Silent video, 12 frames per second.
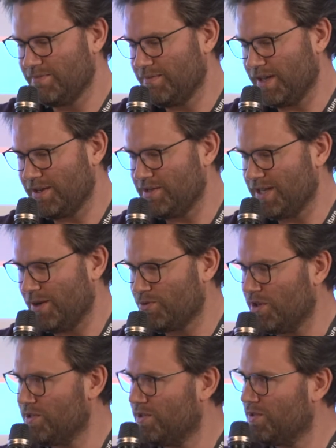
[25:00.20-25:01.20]
that is how
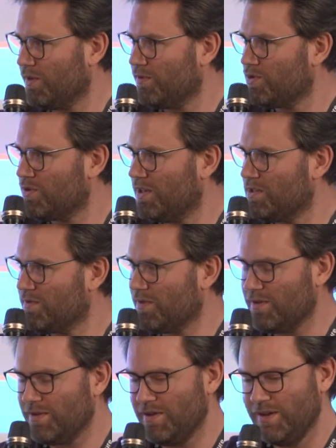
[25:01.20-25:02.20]
trust is often
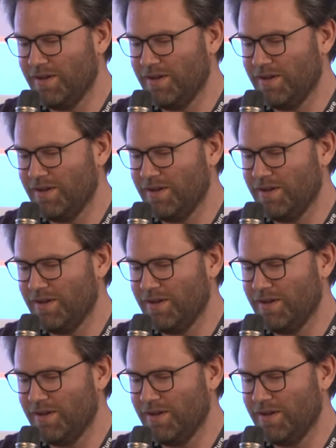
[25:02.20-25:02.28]
transferred.